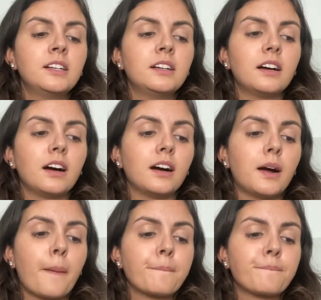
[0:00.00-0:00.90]

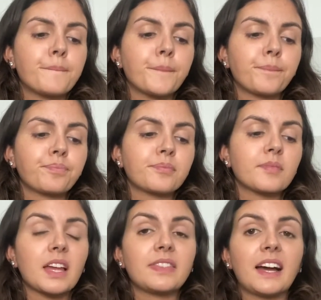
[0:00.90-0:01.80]

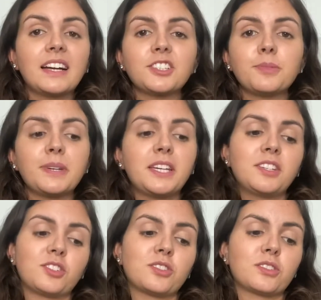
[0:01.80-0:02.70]
that to me
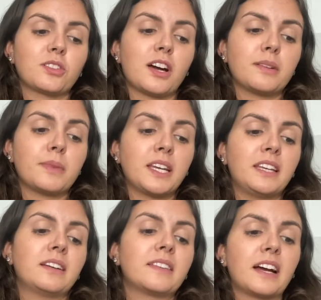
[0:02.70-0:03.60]
is just a lot of
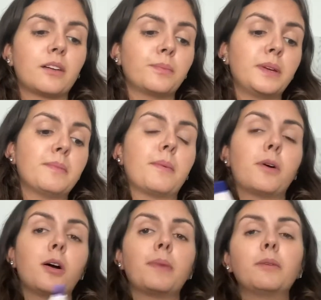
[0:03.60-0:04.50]
money. That me and my
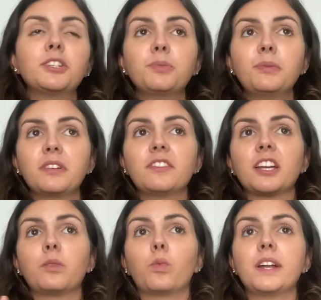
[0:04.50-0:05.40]
mom, I wish we would have done
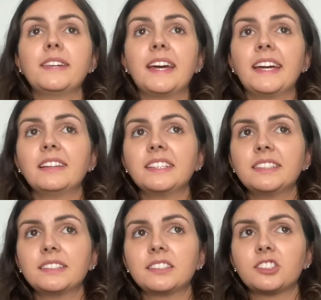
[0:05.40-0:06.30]
it one day at
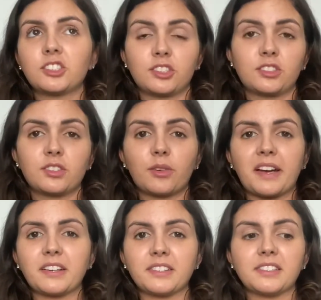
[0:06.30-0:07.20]
least, just so I
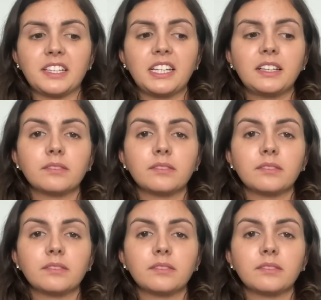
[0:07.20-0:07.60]
could see